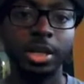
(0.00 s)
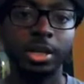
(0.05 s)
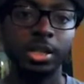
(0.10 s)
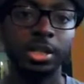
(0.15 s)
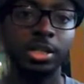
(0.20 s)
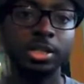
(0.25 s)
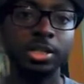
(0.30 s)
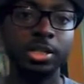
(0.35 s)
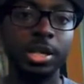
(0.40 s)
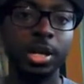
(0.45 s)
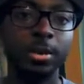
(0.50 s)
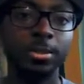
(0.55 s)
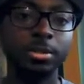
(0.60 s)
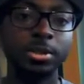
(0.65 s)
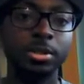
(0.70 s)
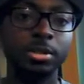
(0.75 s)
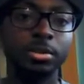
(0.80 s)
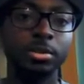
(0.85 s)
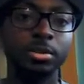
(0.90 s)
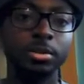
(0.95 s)
take these
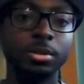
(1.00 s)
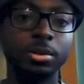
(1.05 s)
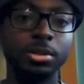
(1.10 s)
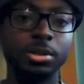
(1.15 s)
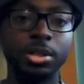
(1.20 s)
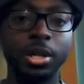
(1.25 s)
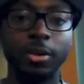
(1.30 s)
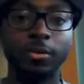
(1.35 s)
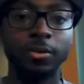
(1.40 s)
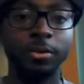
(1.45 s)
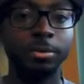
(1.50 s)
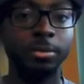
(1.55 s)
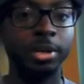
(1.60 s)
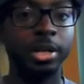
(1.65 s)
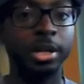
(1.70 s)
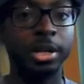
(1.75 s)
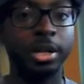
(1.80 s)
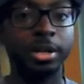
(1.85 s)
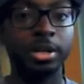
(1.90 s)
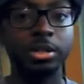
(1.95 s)
steps, start from the
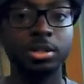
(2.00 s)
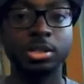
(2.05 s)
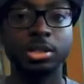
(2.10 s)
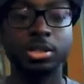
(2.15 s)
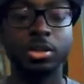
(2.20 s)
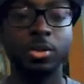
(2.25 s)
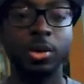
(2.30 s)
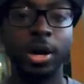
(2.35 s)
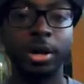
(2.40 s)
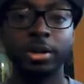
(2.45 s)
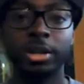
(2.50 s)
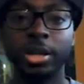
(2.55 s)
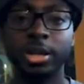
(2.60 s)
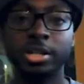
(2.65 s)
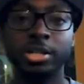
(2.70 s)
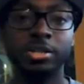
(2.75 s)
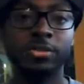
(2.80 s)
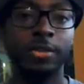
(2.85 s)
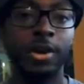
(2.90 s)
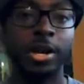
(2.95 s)
beginning, just go out
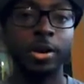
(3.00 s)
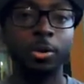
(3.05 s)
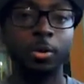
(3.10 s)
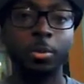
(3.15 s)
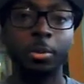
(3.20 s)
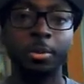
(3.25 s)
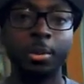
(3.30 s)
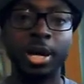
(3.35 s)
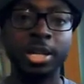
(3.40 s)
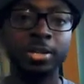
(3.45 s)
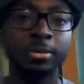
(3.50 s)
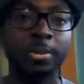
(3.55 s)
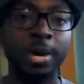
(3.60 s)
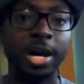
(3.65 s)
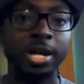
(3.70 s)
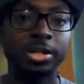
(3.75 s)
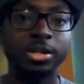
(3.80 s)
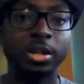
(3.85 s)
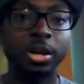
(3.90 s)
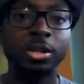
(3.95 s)
there, just find an open mic
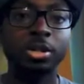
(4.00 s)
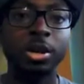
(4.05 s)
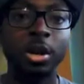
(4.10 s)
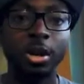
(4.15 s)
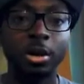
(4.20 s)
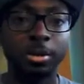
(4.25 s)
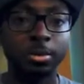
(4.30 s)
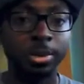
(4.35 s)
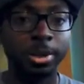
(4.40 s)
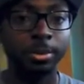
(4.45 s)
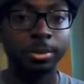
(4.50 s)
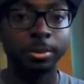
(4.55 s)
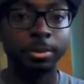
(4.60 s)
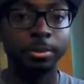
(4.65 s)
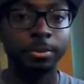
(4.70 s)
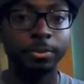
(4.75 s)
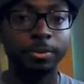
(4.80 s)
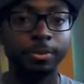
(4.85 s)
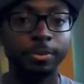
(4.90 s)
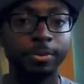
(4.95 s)
spot, start talking to people.
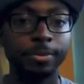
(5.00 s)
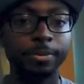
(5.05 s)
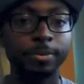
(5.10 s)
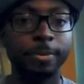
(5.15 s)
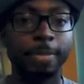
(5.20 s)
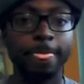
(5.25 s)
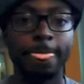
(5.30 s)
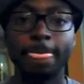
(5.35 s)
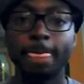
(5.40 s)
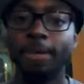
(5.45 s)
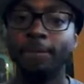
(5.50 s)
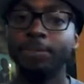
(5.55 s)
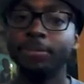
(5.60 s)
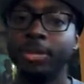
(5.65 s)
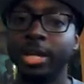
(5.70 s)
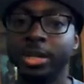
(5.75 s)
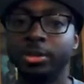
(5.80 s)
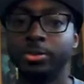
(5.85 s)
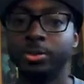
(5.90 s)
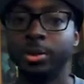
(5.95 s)

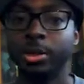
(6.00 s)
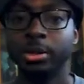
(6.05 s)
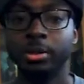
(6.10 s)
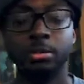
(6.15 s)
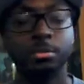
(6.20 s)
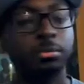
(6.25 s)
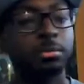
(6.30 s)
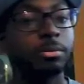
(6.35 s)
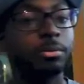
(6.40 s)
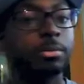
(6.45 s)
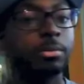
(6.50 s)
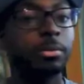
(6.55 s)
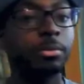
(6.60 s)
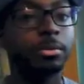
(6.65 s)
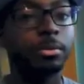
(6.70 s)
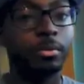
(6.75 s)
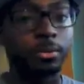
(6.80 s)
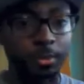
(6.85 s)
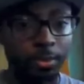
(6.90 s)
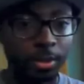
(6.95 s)
Next week,
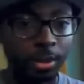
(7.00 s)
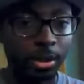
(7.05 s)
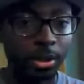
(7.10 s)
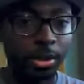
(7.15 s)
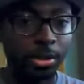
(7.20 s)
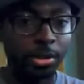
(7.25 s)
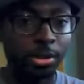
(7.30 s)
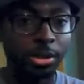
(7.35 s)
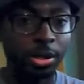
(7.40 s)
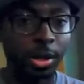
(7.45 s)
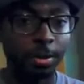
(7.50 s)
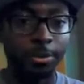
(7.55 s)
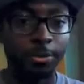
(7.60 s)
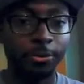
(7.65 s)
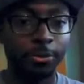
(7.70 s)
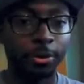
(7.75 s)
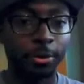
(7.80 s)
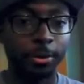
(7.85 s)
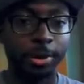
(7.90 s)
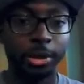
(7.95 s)
start
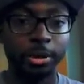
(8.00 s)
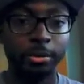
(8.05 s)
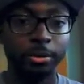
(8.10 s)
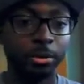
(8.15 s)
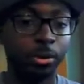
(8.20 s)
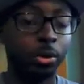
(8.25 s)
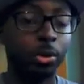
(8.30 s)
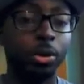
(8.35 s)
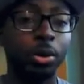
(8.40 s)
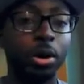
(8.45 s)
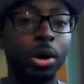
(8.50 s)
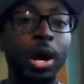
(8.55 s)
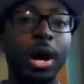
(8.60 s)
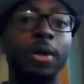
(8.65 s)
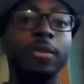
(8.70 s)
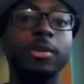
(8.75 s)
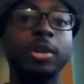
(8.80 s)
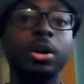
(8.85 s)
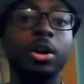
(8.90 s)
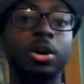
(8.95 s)
performing, or
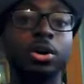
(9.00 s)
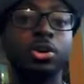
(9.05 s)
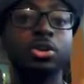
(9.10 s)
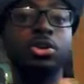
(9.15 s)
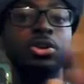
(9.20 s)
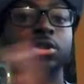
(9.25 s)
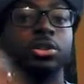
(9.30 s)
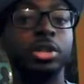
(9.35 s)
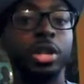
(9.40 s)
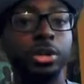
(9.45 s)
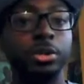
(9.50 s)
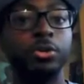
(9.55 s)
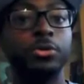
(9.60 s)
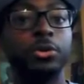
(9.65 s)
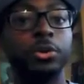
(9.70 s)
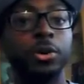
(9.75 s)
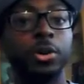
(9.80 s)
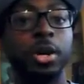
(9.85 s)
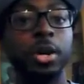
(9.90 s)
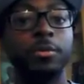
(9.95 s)
however long till you
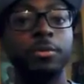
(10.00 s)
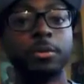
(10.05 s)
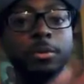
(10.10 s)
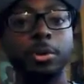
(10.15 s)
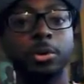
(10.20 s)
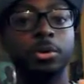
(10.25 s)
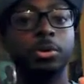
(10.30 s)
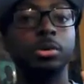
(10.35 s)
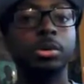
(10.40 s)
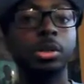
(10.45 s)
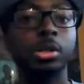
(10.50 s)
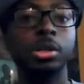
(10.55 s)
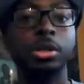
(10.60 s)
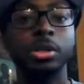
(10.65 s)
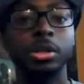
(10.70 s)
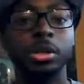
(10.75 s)
feel comfortable,